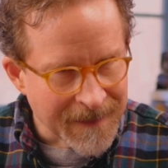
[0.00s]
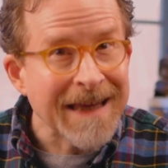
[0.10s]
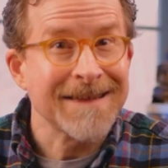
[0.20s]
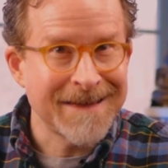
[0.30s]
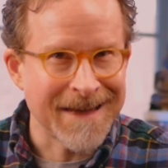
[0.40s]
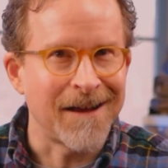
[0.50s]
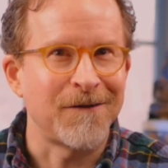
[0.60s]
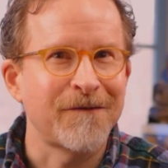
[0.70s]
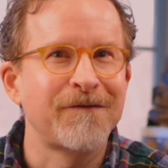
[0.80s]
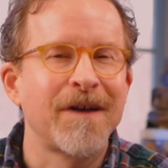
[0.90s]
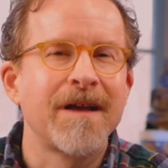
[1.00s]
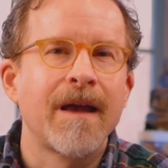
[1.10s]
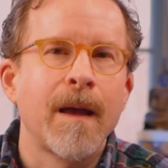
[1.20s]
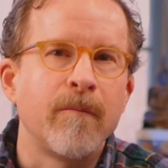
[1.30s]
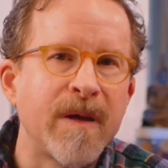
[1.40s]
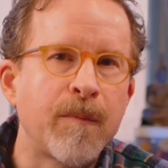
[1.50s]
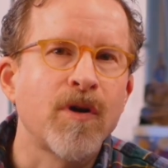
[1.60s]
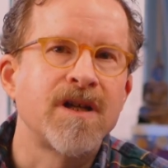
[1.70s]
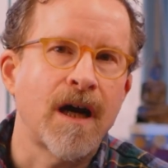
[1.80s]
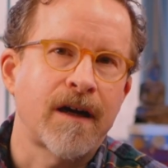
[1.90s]
itself be
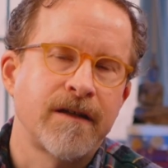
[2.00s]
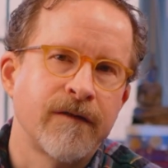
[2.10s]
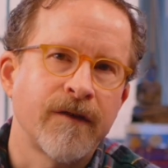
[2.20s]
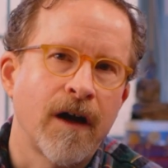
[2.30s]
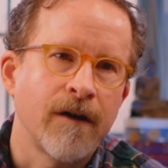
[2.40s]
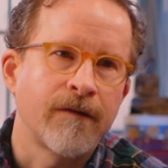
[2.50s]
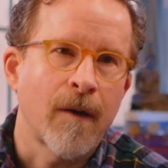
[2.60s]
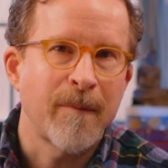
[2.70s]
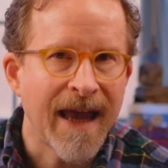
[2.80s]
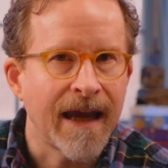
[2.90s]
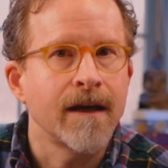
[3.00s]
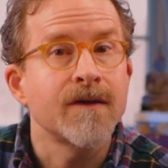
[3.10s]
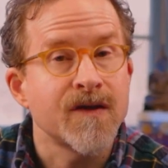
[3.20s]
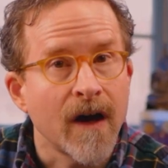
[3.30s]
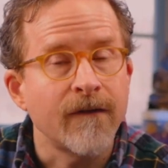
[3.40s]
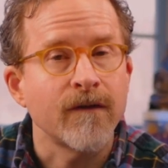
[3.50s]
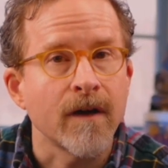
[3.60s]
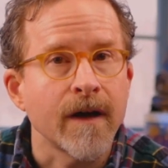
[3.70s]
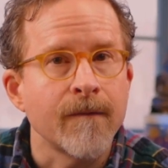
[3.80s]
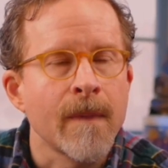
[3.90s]
productive of pain and
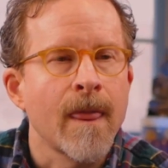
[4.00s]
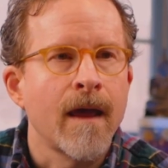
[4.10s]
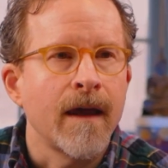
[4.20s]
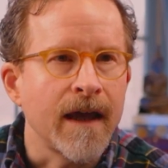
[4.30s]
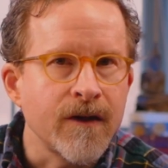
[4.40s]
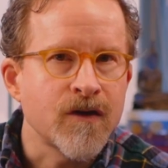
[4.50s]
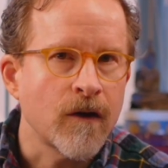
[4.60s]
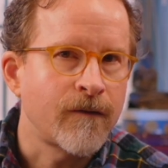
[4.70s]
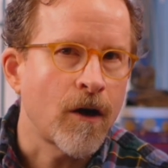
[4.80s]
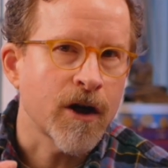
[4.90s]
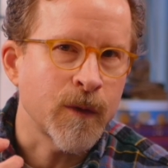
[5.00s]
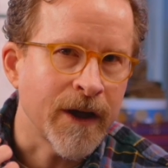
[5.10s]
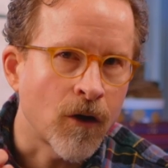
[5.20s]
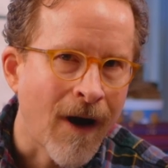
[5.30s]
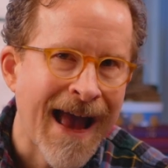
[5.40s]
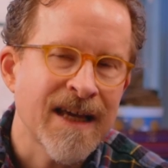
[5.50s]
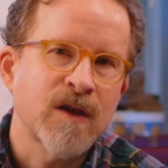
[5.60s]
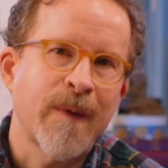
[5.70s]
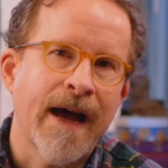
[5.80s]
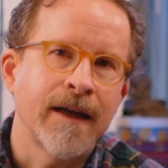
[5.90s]
suffering insofar as we
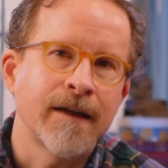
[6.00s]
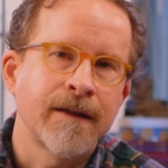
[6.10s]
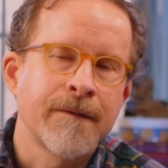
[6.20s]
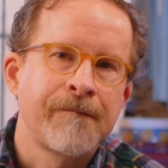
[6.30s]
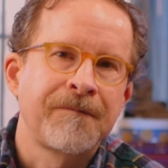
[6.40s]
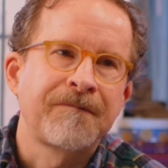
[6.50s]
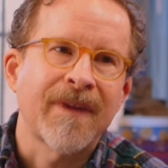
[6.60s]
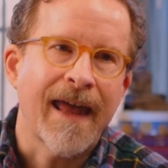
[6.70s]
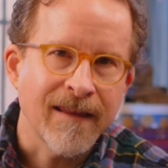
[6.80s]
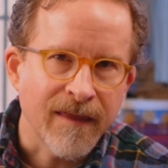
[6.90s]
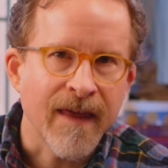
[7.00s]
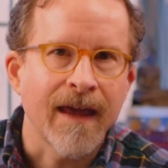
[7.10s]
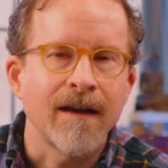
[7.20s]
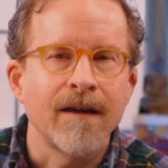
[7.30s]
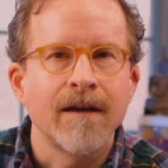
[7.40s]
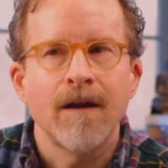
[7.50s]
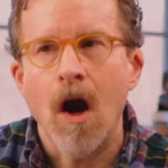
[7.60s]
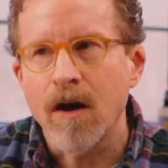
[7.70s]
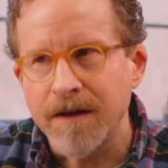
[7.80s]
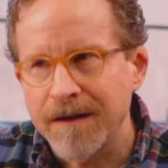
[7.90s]
grasp at it and then
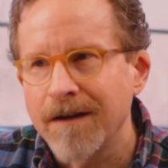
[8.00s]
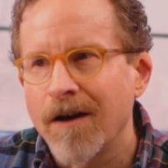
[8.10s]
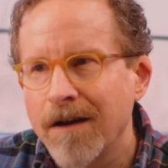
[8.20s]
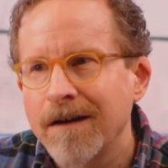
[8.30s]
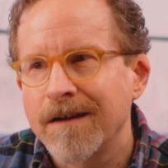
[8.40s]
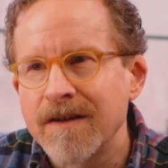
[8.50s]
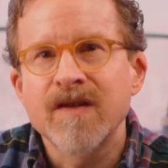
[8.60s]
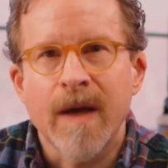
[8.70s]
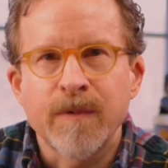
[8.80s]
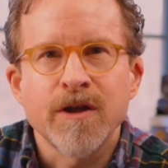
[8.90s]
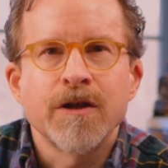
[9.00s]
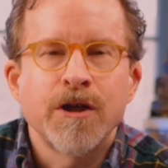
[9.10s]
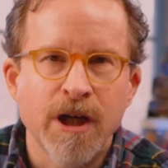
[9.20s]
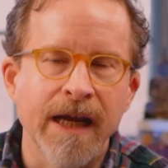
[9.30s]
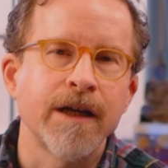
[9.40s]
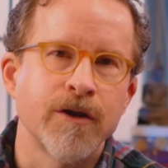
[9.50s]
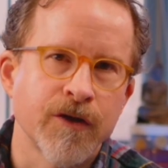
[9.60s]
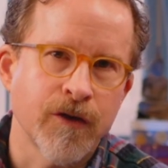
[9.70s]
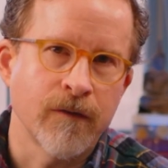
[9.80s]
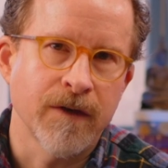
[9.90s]
our, our conception
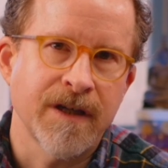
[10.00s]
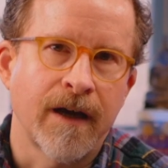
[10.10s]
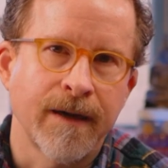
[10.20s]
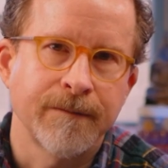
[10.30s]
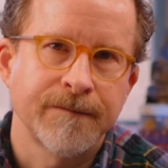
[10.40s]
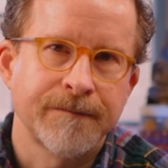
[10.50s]
changes over time.